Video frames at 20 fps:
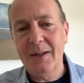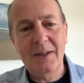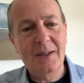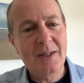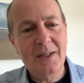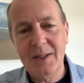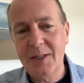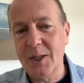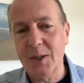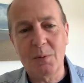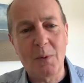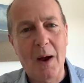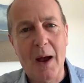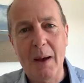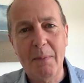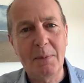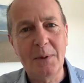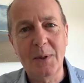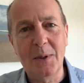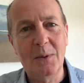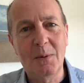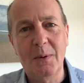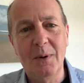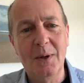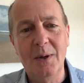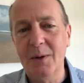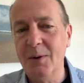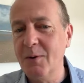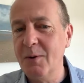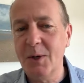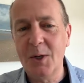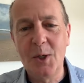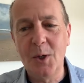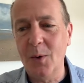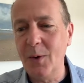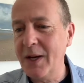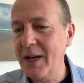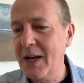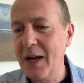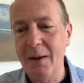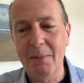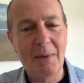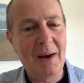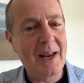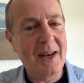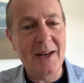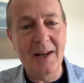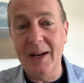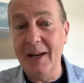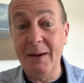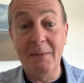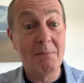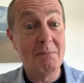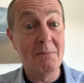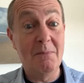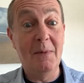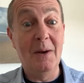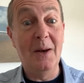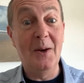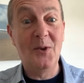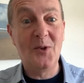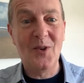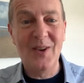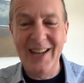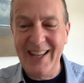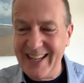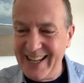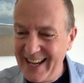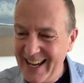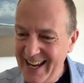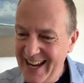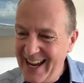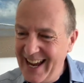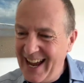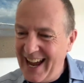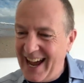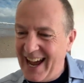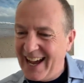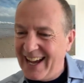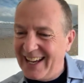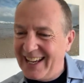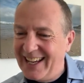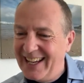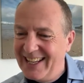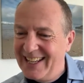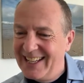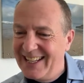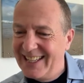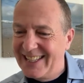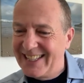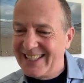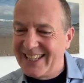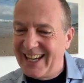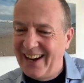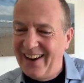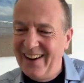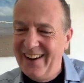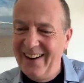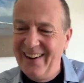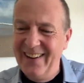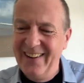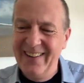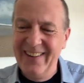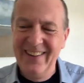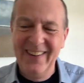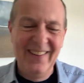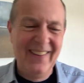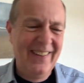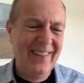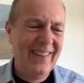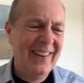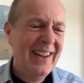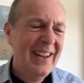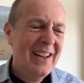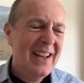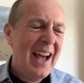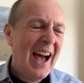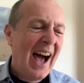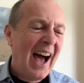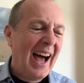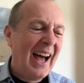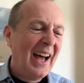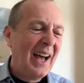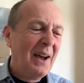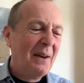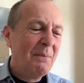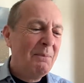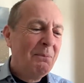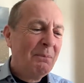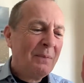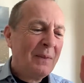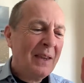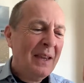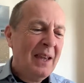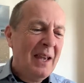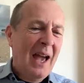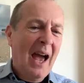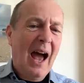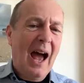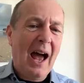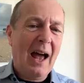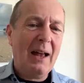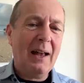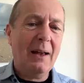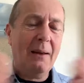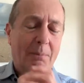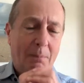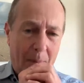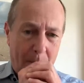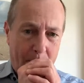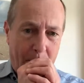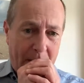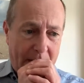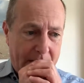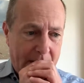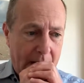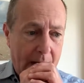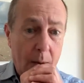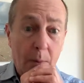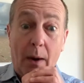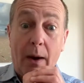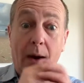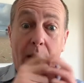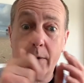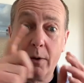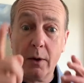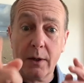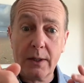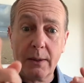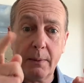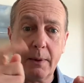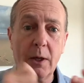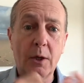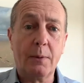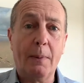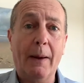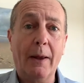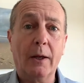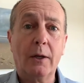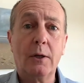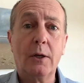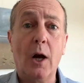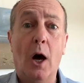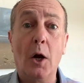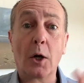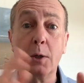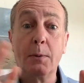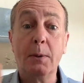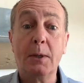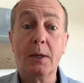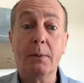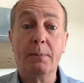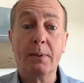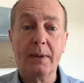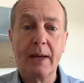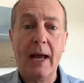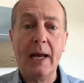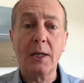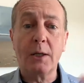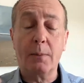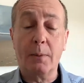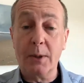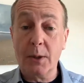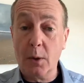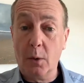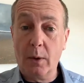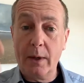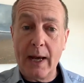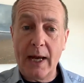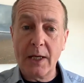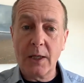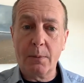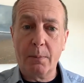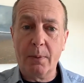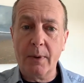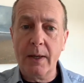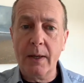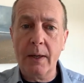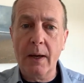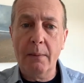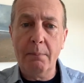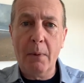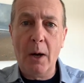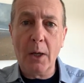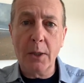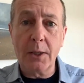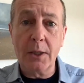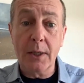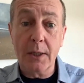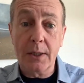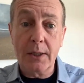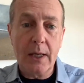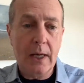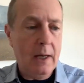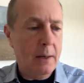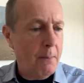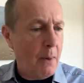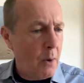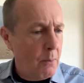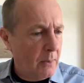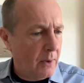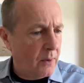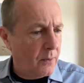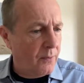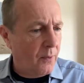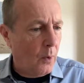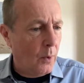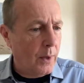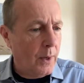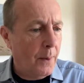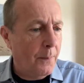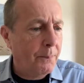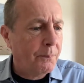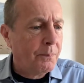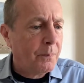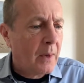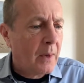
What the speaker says: it's just what happens when you're Johnny come lately, literally. But anyway, I've got something else about Archbishop of Canterbury's or Canterbury Martyrs in a moment for you.